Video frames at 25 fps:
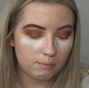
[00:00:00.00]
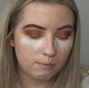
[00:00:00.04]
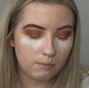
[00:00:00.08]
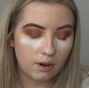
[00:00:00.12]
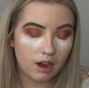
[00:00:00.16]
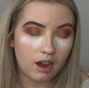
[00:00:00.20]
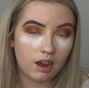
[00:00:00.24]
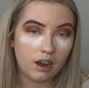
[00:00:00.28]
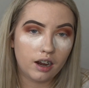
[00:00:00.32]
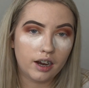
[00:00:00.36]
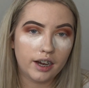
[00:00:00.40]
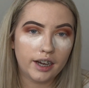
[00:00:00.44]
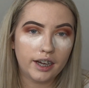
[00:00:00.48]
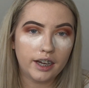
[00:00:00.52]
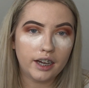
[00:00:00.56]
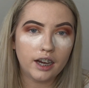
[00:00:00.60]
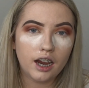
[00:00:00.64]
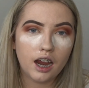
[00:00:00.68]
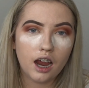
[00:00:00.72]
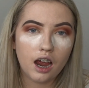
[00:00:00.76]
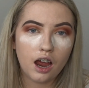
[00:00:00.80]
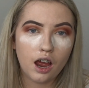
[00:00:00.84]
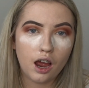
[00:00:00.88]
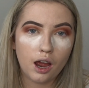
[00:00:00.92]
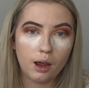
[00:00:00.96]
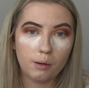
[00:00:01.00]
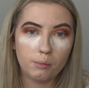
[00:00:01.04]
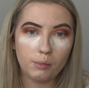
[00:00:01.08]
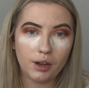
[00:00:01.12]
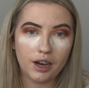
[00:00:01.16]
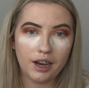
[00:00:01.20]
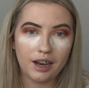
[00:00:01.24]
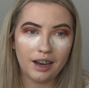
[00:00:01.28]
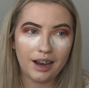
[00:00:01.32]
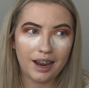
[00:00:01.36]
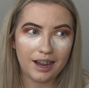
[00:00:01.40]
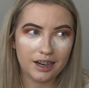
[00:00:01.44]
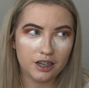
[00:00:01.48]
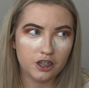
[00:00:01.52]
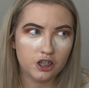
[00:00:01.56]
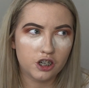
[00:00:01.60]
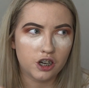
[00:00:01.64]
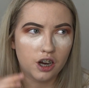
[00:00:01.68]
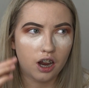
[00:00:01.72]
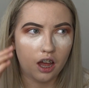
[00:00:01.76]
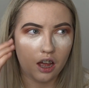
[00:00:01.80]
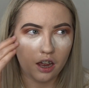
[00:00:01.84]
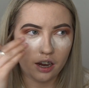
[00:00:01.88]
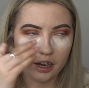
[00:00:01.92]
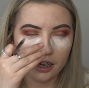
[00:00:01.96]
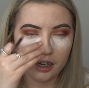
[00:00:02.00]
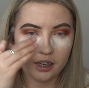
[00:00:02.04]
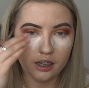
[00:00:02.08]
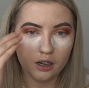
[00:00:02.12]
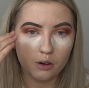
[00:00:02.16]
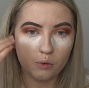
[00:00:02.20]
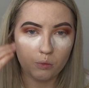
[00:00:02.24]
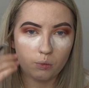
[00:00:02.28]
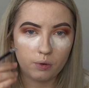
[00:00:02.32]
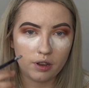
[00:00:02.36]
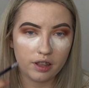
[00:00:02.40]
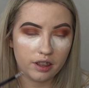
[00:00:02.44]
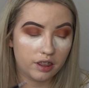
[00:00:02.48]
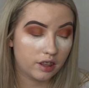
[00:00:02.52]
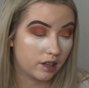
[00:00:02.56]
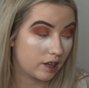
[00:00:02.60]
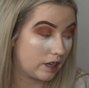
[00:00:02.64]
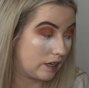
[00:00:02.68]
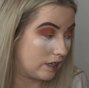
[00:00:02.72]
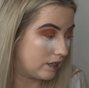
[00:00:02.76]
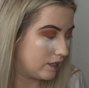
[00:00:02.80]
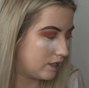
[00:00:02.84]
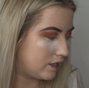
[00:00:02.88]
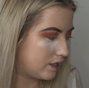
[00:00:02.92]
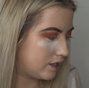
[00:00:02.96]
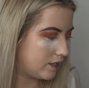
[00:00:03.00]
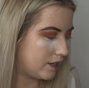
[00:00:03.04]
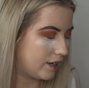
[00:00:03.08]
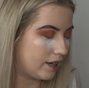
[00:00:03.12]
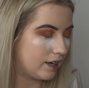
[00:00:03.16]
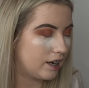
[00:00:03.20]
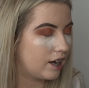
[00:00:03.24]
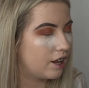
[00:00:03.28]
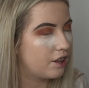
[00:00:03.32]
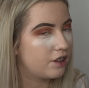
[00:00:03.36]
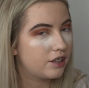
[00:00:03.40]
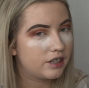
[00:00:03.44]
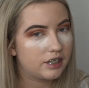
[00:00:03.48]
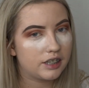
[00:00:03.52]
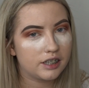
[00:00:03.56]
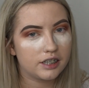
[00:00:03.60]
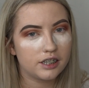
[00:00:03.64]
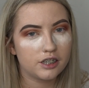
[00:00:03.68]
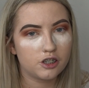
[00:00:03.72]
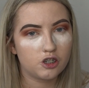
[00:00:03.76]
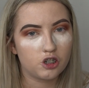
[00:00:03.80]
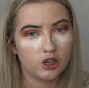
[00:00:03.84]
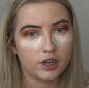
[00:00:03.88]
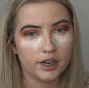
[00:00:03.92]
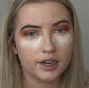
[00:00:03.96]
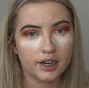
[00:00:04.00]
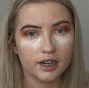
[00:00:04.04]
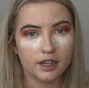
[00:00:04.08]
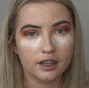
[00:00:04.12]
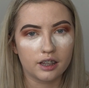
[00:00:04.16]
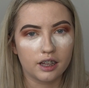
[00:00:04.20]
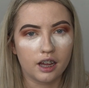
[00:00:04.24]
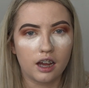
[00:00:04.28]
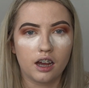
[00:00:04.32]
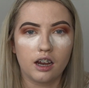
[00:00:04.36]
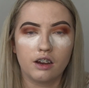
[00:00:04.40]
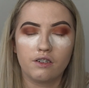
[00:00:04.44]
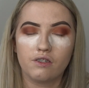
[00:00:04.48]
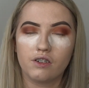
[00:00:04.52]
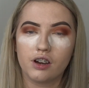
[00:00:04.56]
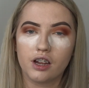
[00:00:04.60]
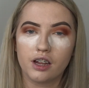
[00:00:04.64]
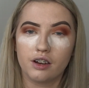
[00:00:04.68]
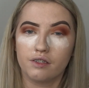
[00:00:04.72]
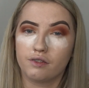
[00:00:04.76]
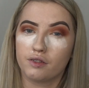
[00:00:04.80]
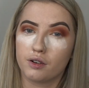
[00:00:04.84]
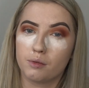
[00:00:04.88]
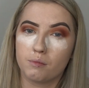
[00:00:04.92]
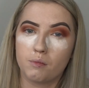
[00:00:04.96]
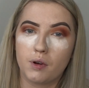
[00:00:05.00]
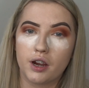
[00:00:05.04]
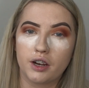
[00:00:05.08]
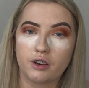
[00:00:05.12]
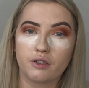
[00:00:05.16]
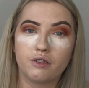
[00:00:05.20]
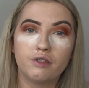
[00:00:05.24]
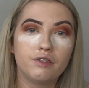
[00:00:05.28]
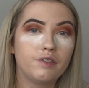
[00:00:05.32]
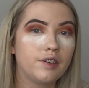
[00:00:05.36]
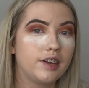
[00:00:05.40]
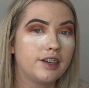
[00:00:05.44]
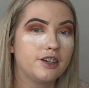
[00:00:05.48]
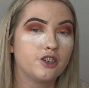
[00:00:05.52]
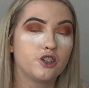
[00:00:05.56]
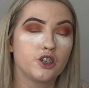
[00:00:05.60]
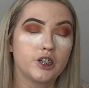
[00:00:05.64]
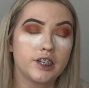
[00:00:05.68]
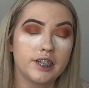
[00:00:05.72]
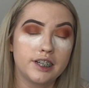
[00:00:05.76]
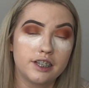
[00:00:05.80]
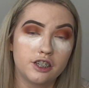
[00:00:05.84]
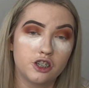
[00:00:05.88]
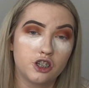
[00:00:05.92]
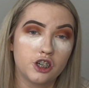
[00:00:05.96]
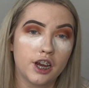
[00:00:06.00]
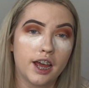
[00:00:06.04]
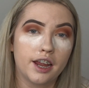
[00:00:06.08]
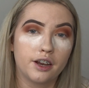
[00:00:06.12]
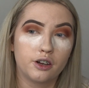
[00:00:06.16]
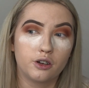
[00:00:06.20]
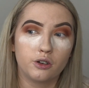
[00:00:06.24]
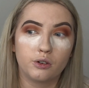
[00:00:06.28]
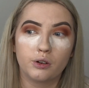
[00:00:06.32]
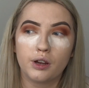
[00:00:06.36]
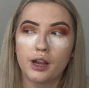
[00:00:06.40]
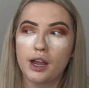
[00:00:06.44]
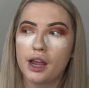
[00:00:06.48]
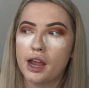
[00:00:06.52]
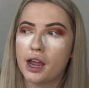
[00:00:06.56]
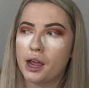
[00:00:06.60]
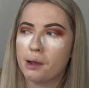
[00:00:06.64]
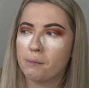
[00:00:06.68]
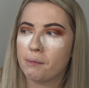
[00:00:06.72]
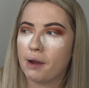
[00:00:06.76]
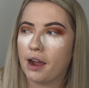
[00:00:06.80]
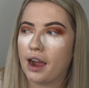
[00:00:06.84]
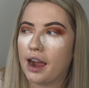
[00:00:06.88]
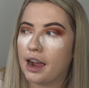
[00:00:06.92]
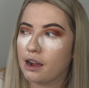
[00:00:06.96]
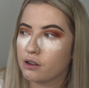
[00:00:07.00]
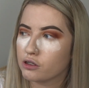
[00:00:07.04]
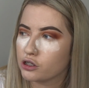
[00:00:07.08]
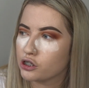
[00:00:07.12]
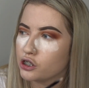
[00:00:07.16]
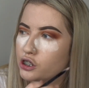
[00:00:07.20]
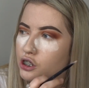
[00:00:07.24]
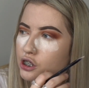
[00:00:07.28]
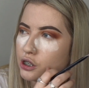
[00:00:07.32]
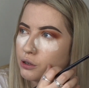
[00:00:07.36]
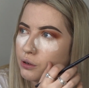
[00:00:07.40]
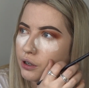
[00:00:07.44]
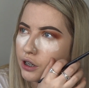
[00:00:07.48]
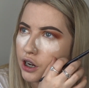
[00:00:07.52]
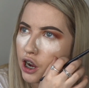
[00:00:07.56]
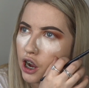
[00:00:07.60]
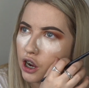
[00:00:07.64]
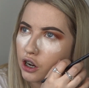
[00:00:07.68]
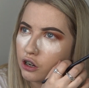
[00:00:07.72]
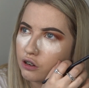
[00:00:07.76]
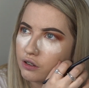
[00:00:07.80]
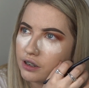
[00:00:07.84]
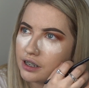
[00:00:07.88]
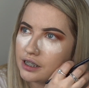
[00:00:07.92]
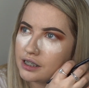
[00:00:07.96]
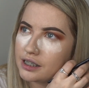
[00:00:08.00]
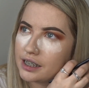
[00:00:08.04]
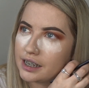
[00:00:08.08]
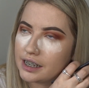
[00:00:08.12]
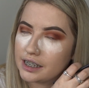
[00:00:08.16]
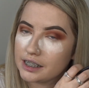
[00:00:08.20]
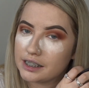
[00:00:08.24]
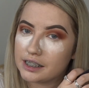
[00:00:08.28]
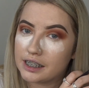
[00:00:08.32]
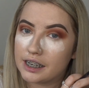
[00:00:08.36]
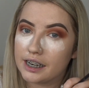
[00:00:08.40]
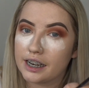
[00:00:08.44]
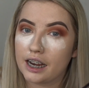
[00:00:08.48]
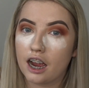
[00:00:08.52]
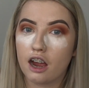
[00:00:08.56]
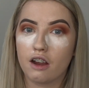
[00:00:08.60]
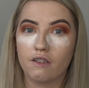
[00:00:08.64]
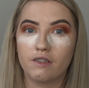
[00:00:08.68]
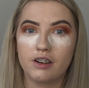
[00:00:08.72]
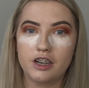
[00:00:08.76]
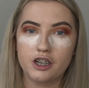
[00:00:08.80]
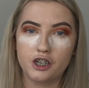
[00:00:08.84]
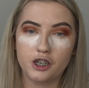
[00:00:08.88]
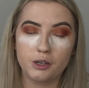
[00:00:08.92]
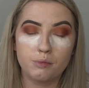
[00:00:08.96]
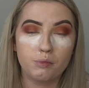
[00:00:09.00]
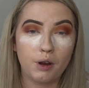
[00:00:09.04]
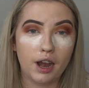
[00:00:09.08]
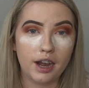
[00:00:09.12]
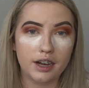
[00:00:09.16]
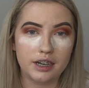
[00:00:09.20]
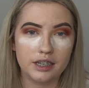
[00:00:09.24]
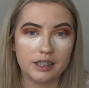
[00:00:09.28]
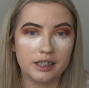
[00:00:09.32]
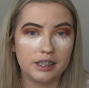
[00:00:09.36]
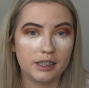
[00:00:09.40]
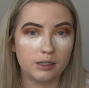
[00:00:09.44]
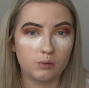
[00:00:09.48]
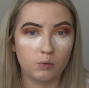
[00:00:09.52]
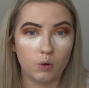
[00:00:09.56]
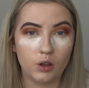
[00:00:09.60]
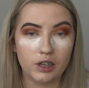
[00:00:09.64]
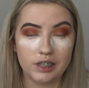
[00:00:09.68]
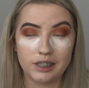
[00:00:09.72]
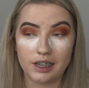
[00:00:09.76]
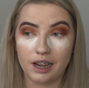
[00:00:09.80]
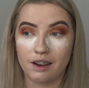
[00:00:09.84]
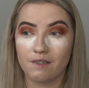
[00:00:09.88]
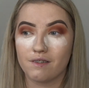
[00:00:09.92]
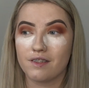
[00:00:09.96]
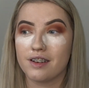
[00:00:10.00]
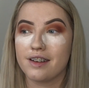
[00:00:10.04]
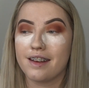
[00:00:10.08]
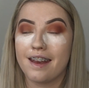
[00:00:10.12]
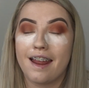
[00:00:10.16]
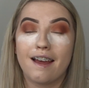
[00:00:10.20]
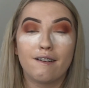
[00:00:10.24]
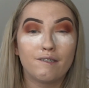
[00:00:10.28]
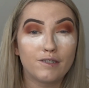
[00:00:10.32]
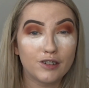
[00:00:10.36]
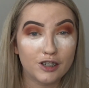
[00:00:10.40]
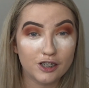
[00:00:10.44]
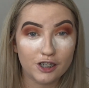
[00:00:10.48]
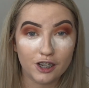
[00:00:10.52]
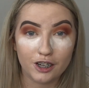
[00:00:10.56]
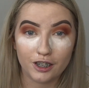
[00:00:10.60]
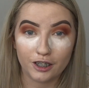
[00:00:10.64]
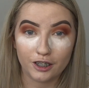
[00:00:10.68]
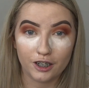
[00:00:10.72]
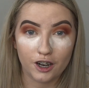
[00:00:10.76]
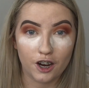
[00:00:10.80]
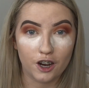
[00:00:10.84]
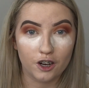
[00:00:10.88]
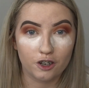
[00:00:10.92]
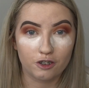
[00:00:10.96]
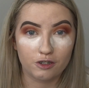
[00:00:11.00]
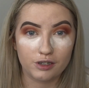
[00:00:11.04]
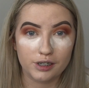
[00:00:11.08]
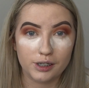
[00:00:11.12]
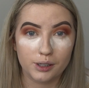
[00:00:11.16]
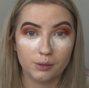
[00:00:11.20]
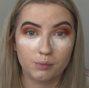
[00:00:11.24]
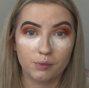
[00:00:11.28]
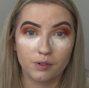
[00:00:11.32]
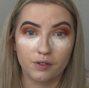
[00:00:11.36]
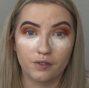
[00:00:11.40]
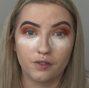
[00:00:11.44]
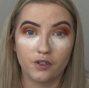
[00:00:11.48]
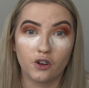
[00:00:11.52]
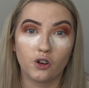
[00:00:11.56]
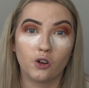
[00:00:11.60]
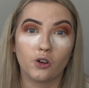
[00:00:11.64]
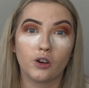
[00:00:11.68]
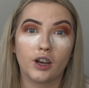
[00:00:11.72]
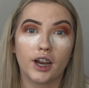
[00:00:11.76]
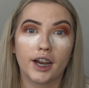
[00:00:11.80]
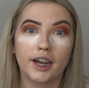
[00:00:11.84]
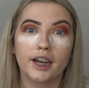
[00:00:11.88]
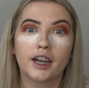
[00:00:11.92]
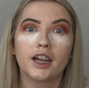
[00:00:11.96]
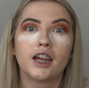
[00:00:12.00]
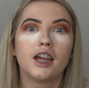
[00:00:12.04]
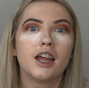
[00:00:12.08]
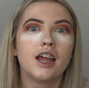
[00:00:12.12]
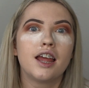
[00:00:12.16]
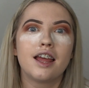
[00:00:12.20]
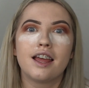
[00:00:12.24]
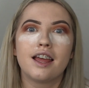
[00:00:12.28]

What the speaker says: my lash line with concealer. This is a trick that I've learned from Michael Finch on his channel about how to do a cut crease easily. I've literally practiced this once. I've never done a cut crease before, like